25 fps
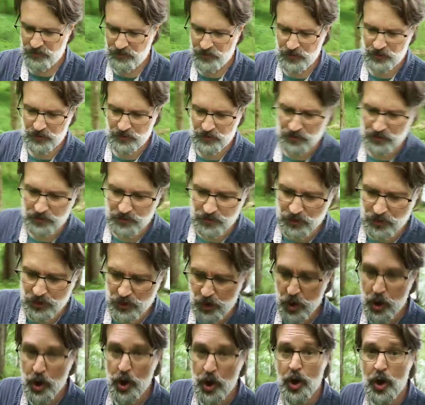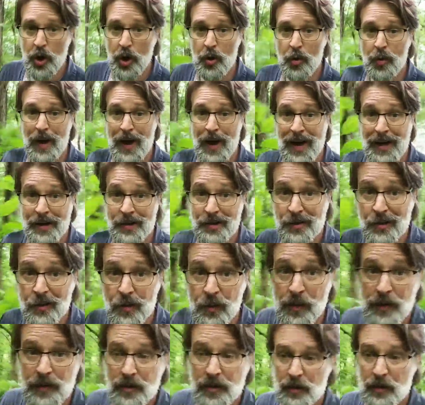having no
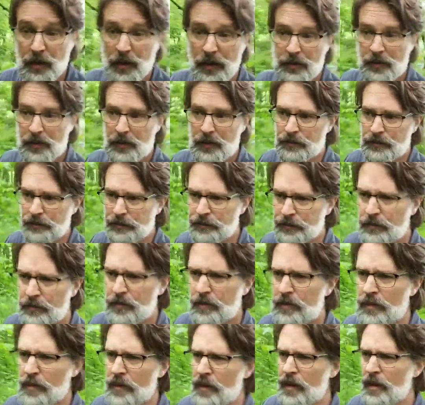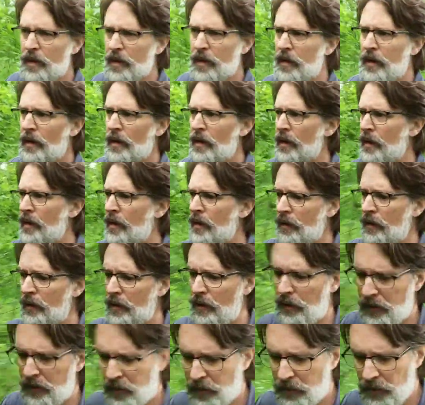action whatsoever.
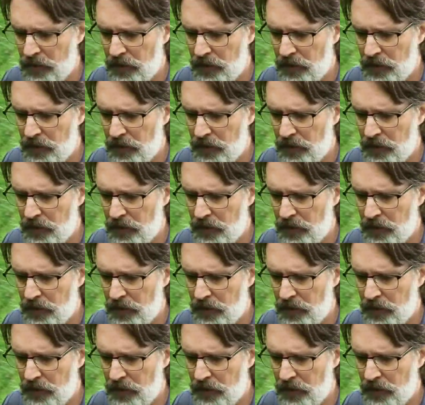I